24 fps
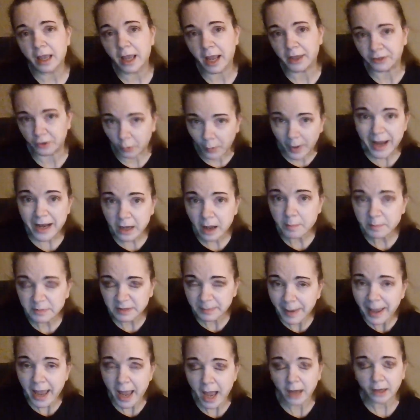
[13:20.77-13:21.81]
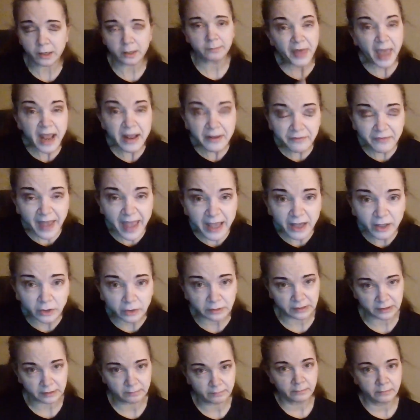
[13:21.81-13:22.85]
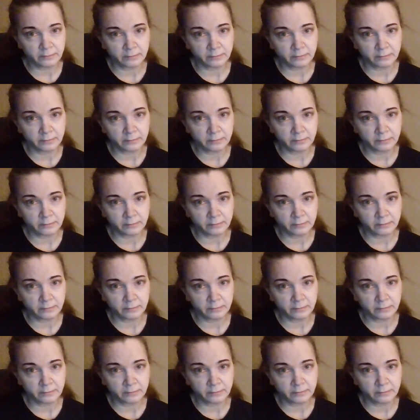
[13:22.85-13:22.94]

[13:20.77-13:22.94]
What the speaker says: and the weight comes back, they failed.